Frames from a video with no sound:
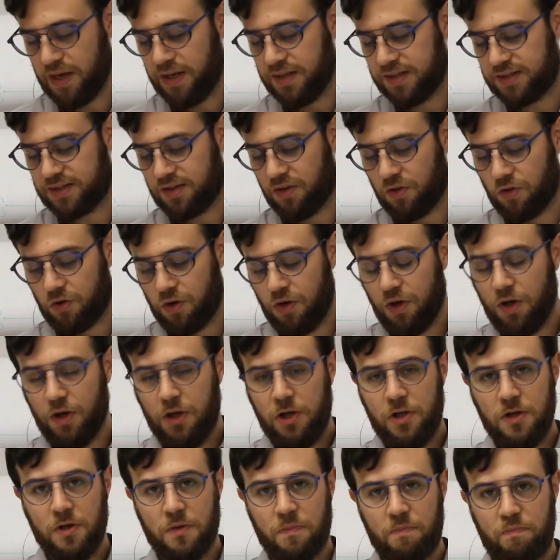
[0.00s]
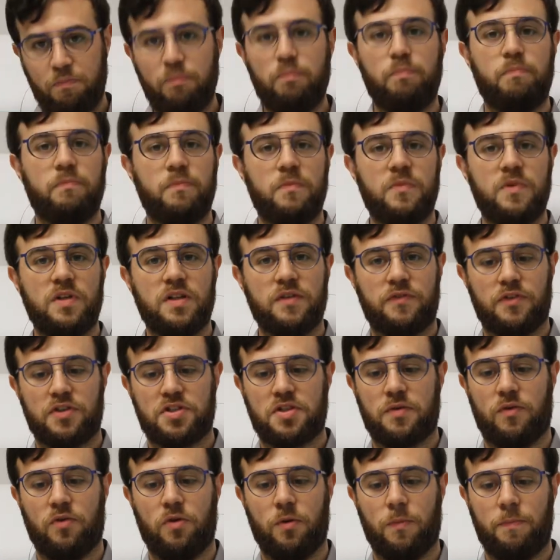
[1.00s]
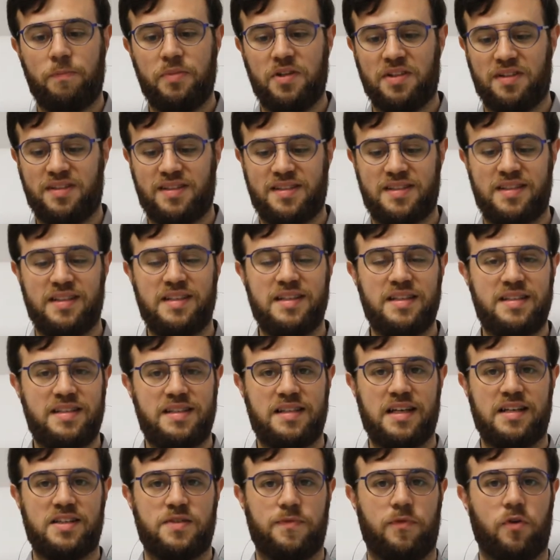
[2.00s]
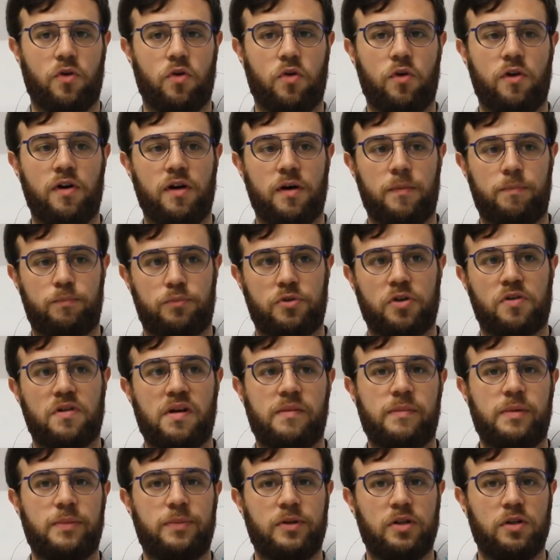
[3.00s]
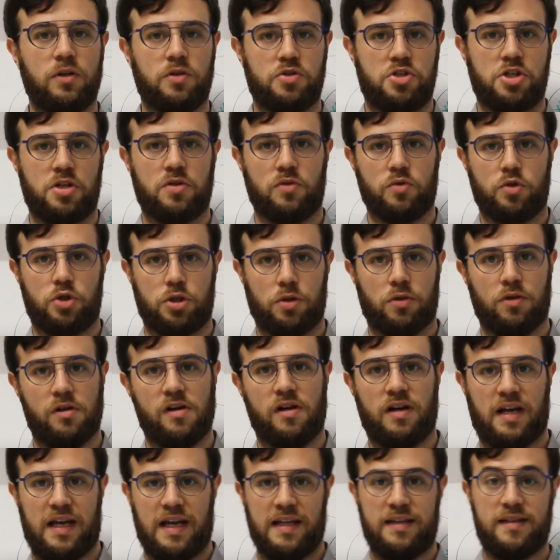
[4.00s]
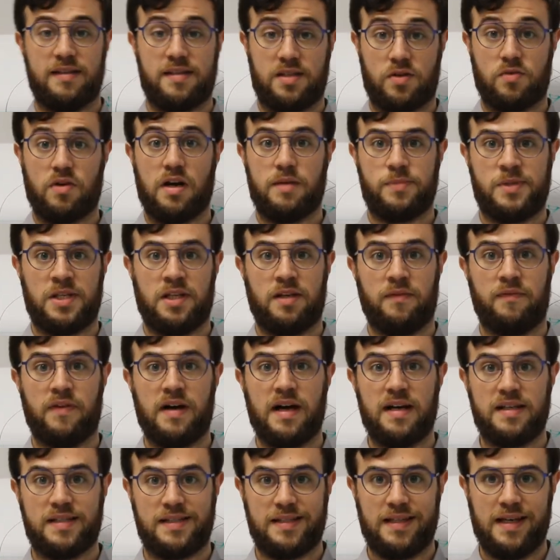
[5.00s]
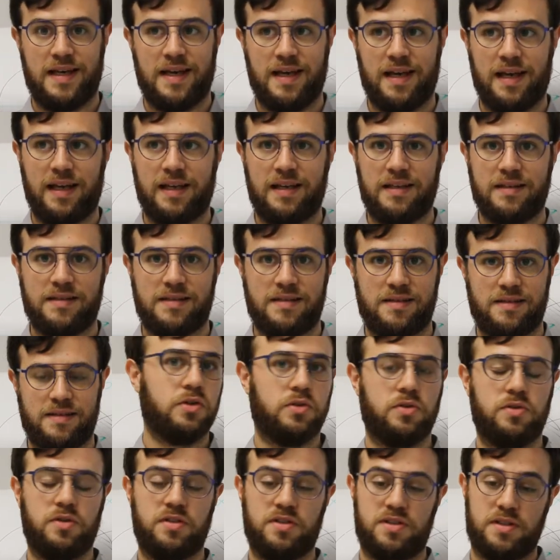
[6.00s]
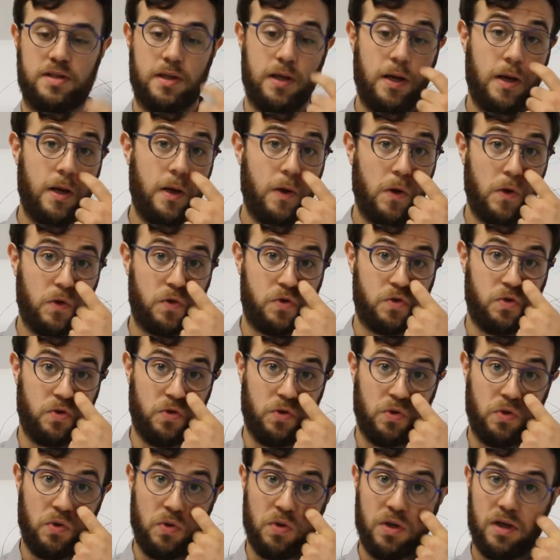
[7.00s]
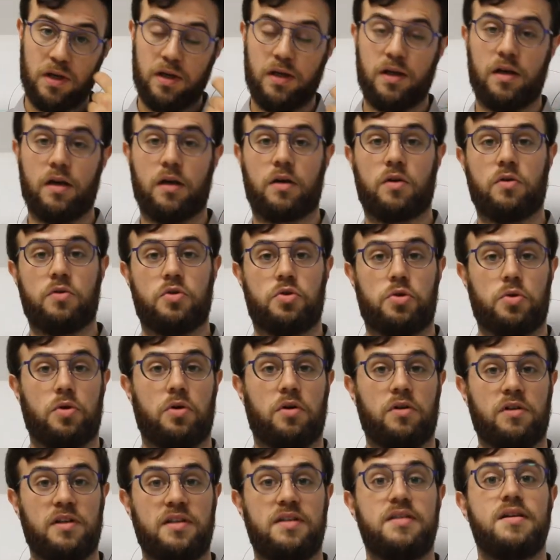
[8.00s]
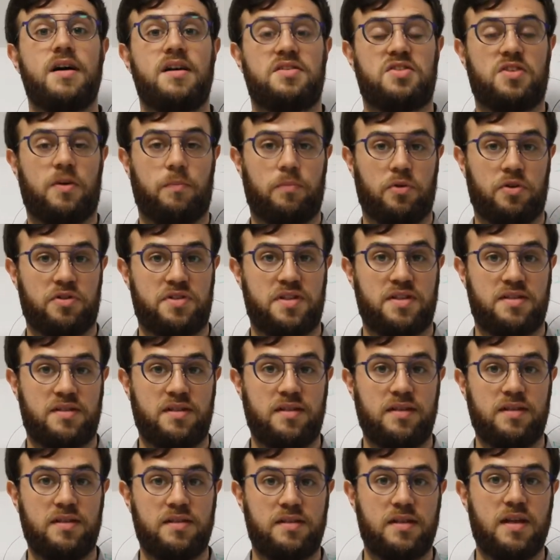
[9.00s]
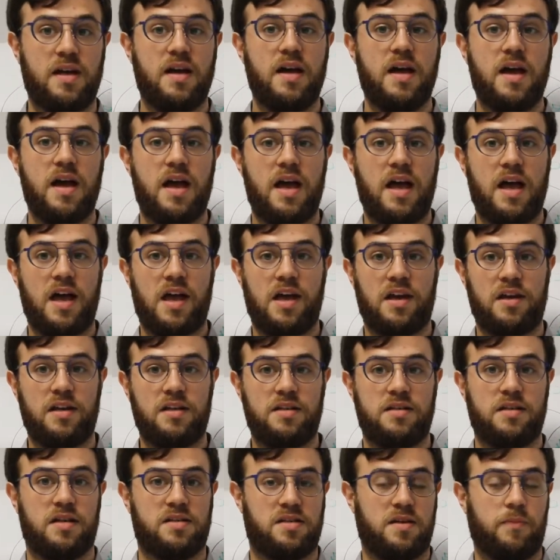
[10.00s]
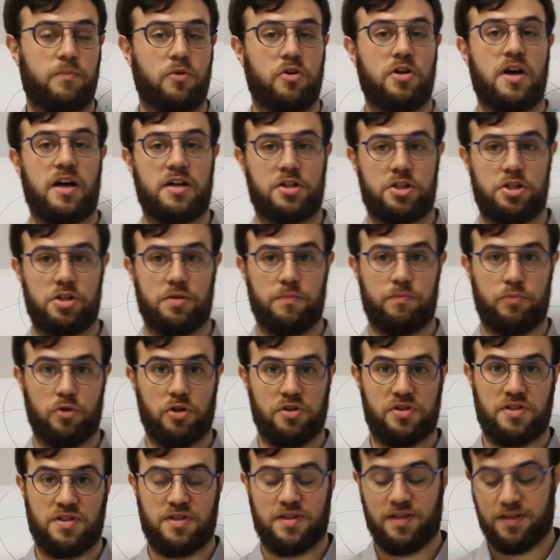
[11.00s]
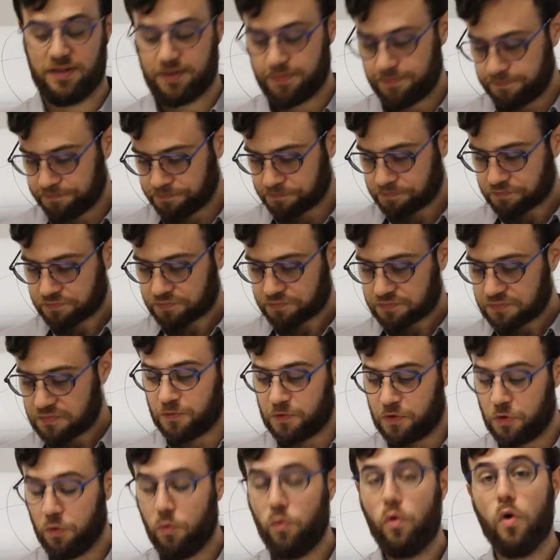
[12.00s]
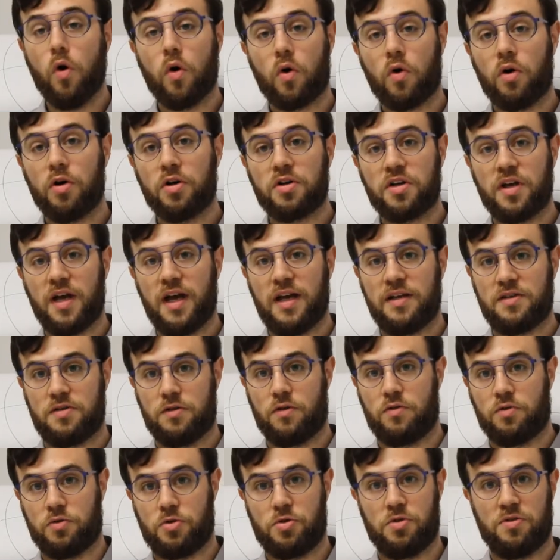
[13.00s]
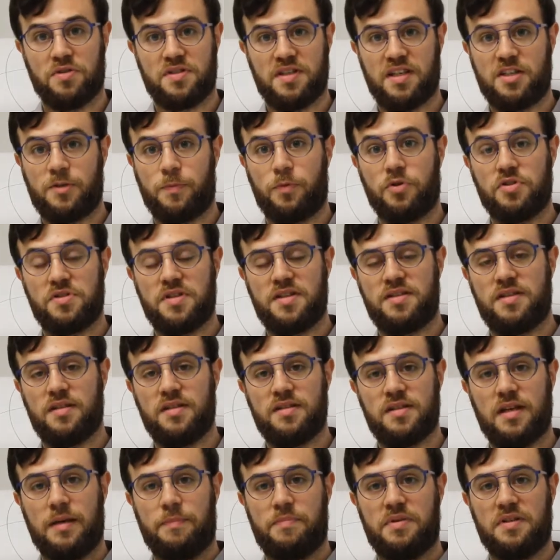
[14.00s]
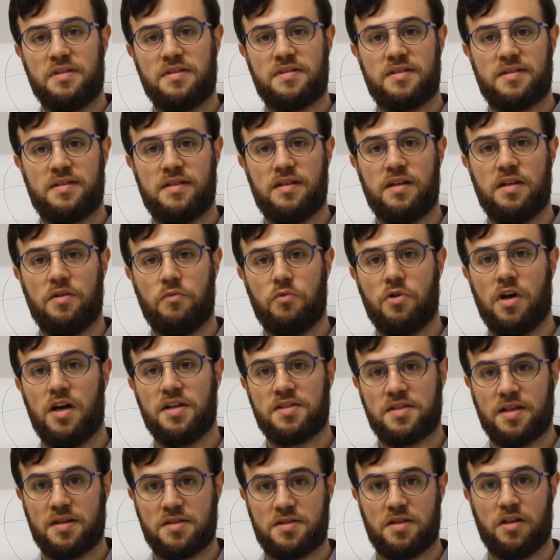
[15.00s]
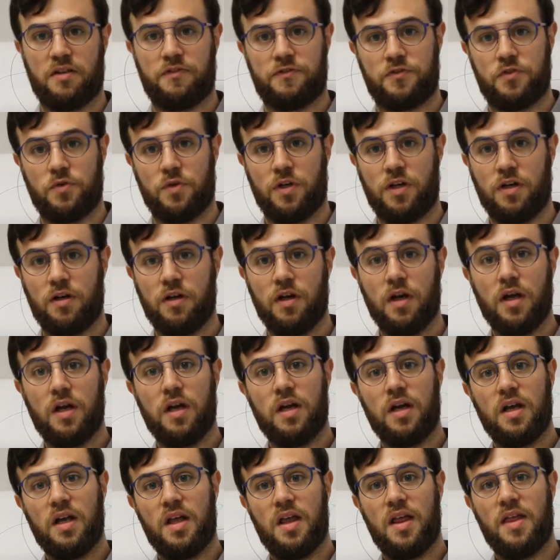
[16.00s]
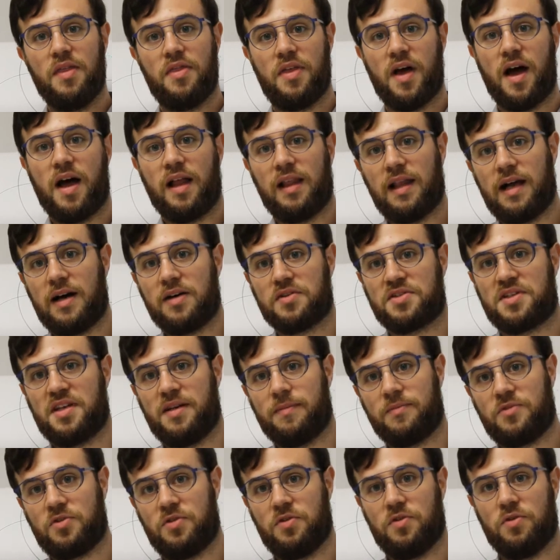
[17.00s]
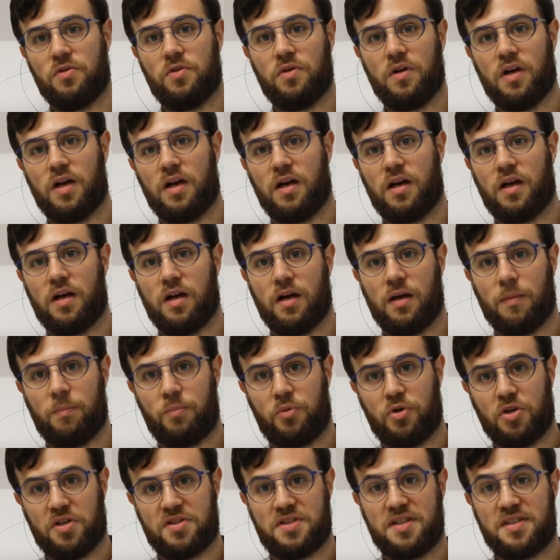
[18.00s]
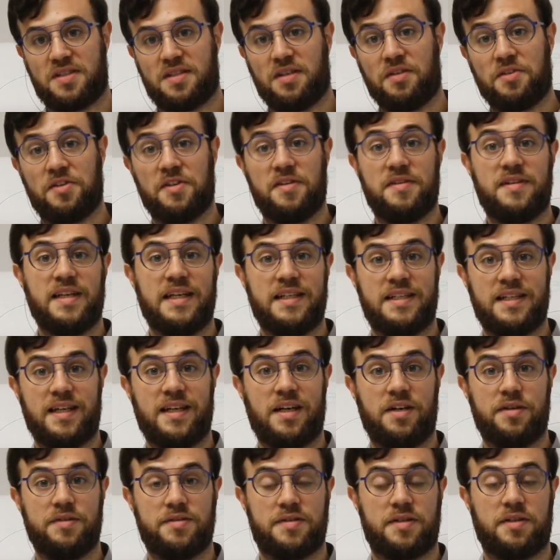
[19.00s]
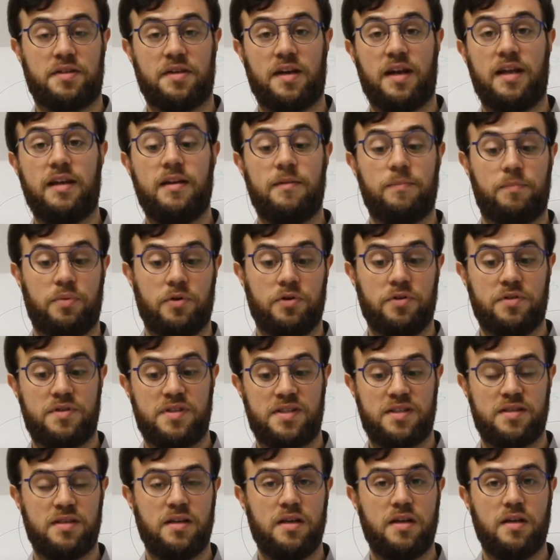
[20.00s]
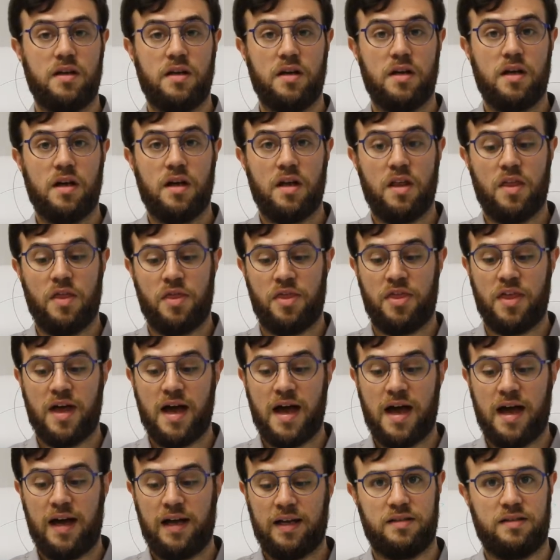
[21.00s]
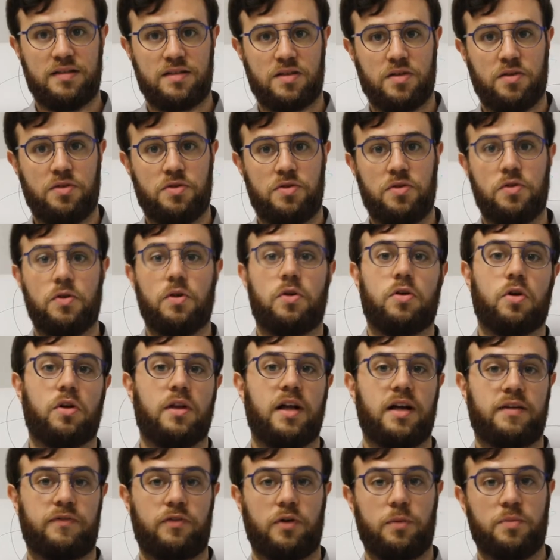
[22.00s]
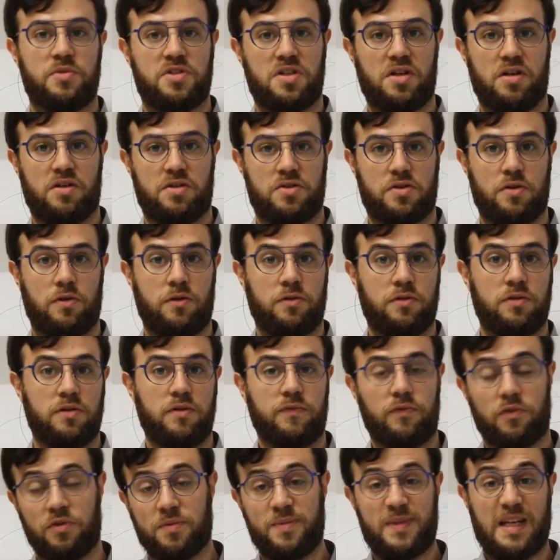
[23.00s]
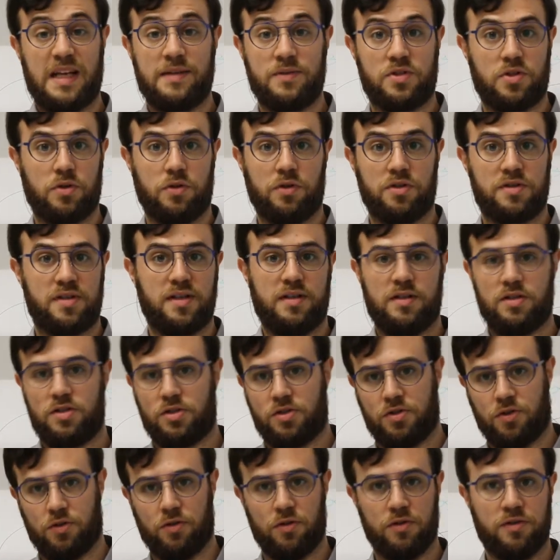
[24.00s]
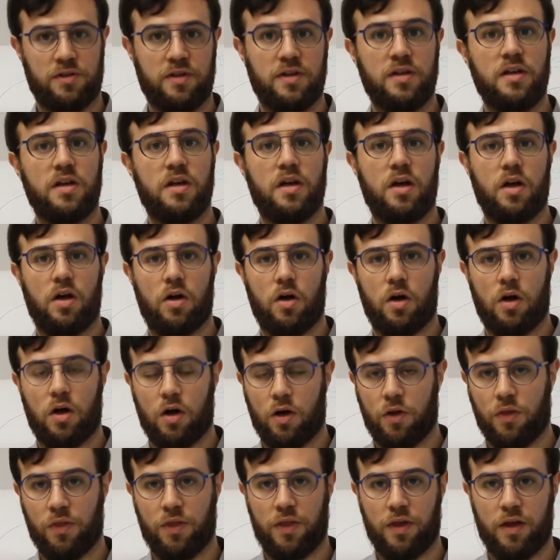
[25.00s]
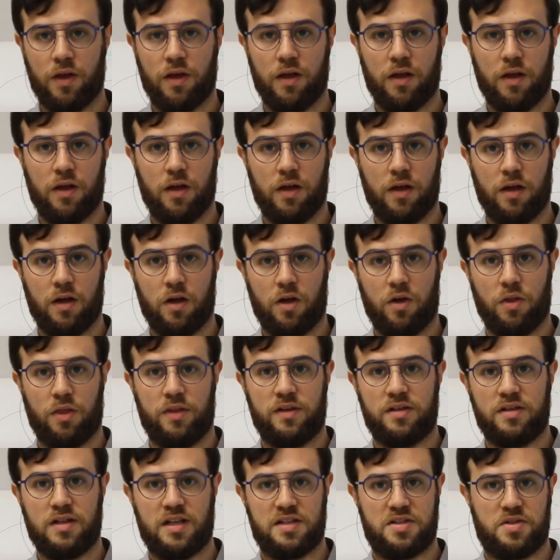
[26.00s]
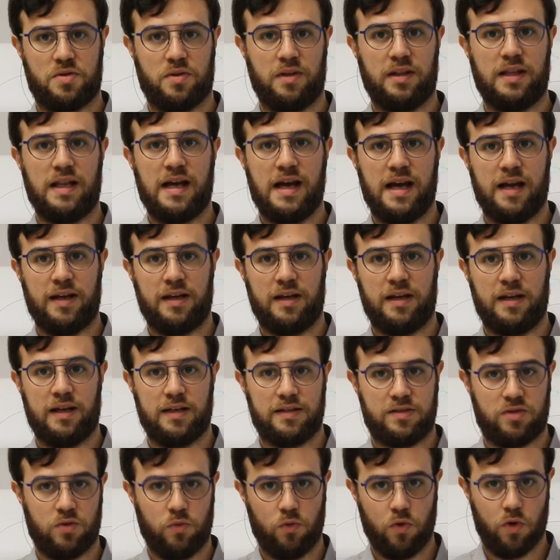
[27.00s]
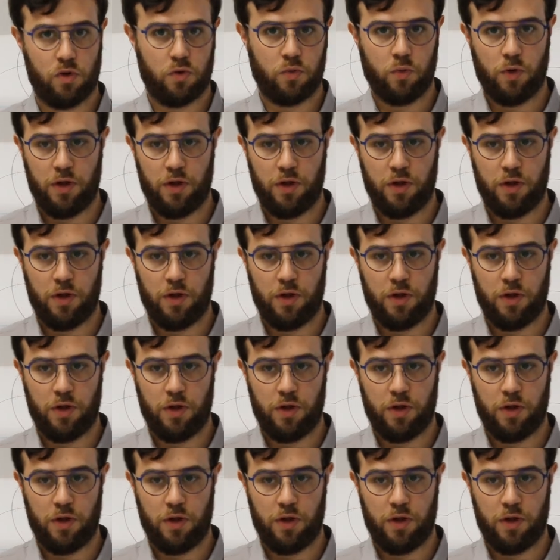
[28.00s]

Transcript: So, first of all, PLC stands for Programmable Logic Controller and describes a device that it's used to control industrial processes and industrial production processes. To work and to control such processes, a PLC runs a software that allows him to process certain data or certain inputs that he's going to collect from sensors installed on the industrial line he has to work